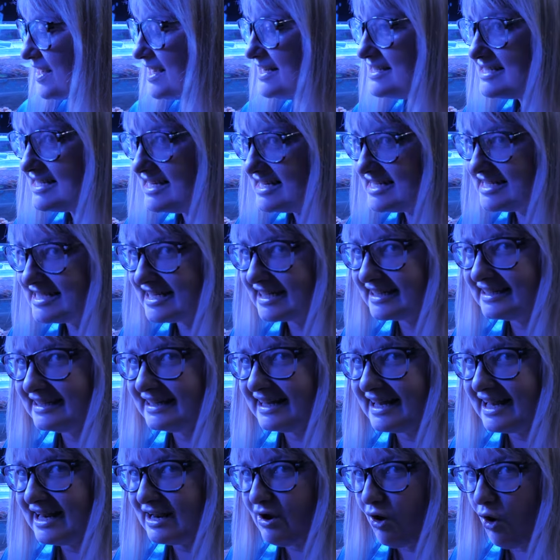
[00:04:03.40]

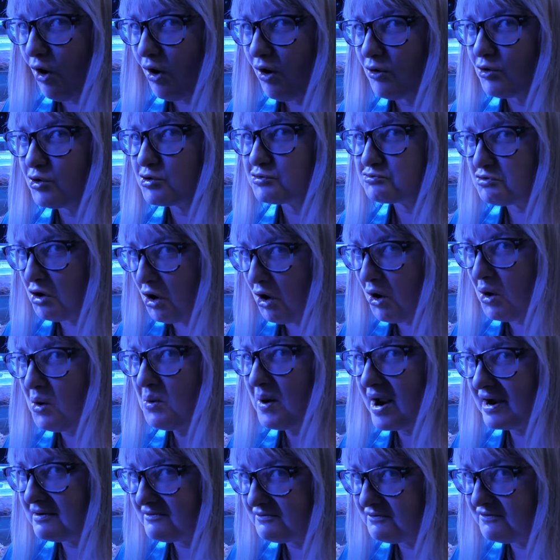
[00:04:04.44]
consistently grow
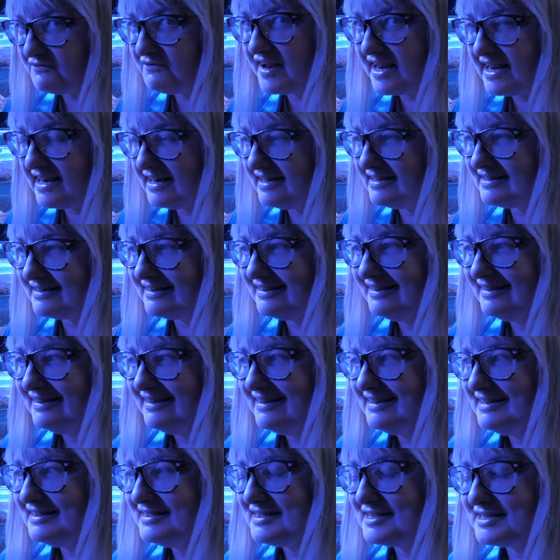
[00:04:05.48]
and feed
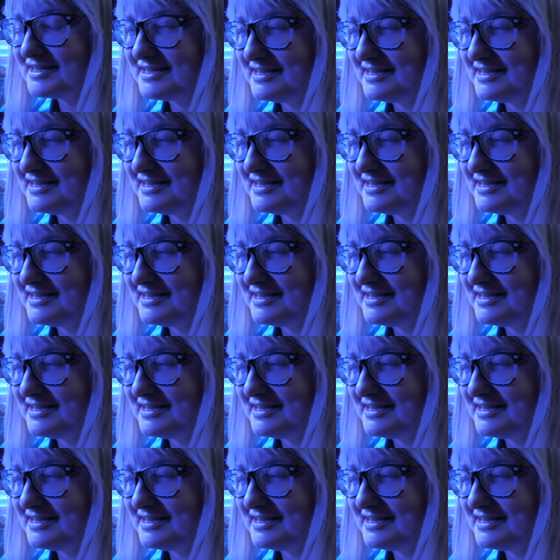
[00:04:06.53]
the